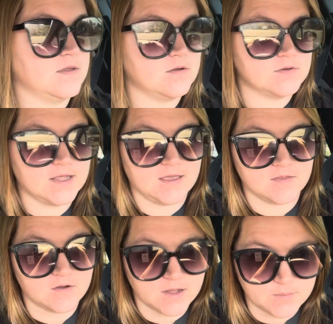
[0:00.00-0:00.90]
I don't take
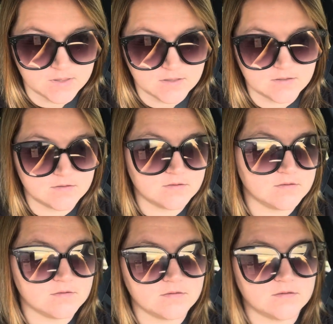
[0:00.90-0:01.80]
the crappy
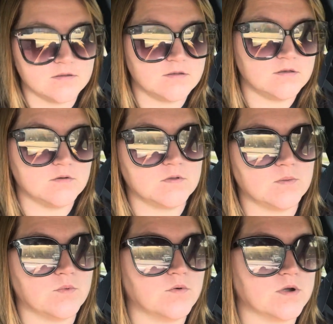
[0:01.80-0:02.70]

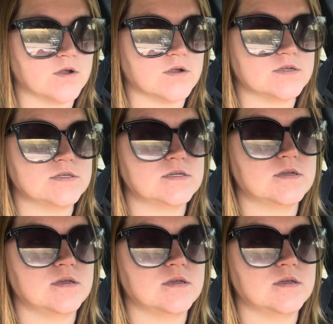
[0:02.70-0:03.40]
no-tip orders